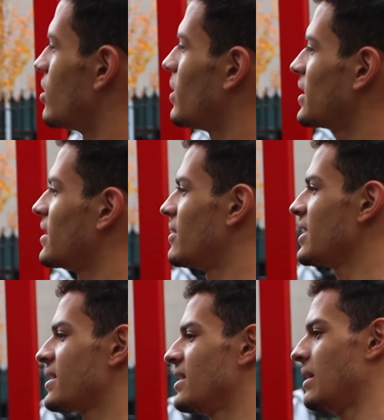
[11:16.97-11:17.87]
don't want the
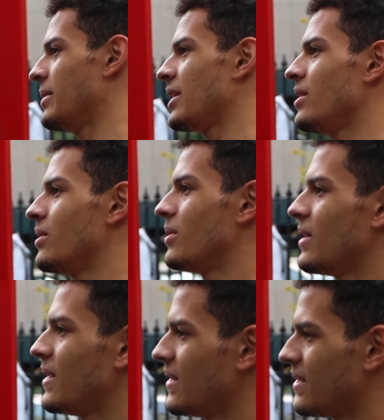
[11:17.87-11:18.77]
rings to dominate.
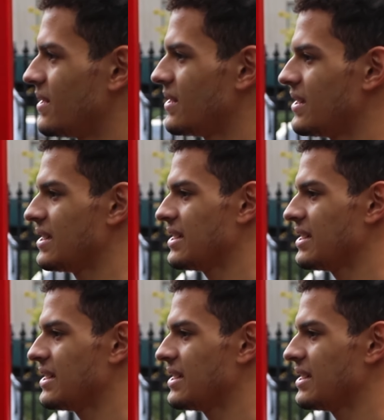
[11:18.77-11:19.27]
There we go.